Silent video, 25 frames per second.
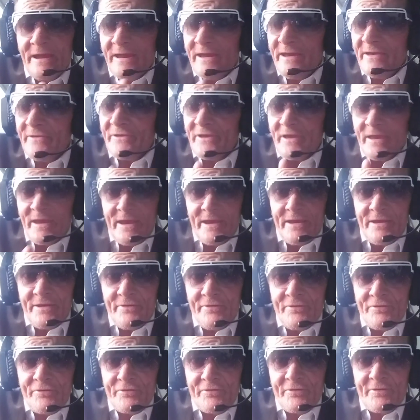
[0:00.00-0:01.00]
it
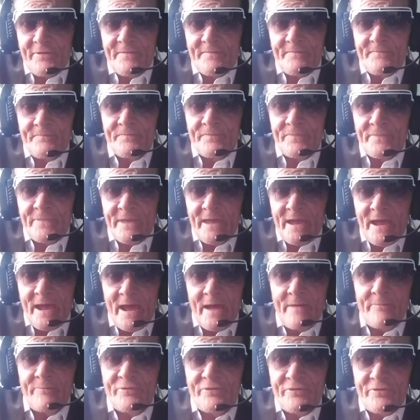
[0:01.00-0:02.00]
is
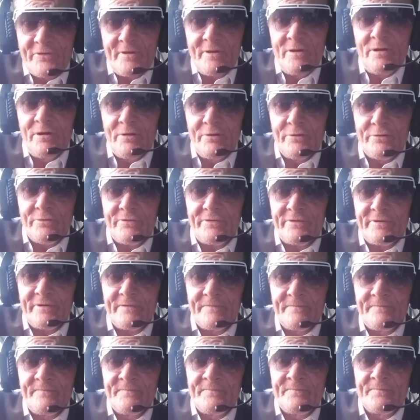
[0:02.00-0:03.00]
absolute
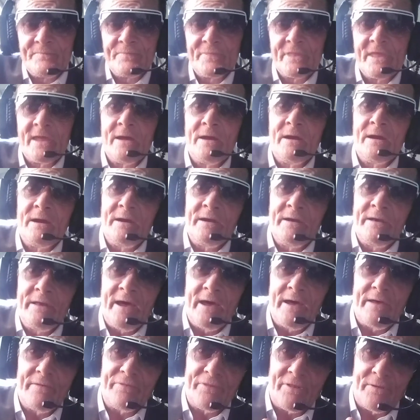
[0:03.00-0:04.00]

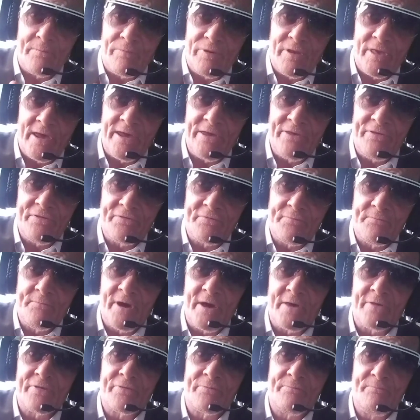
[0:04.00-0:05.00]
that the place
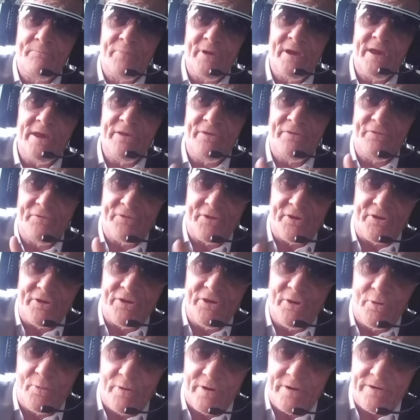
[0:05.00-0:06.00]
must be
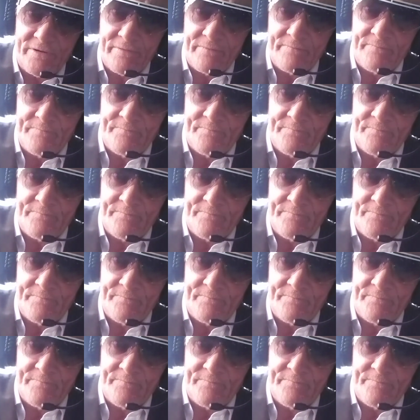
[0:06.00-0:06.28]
secured.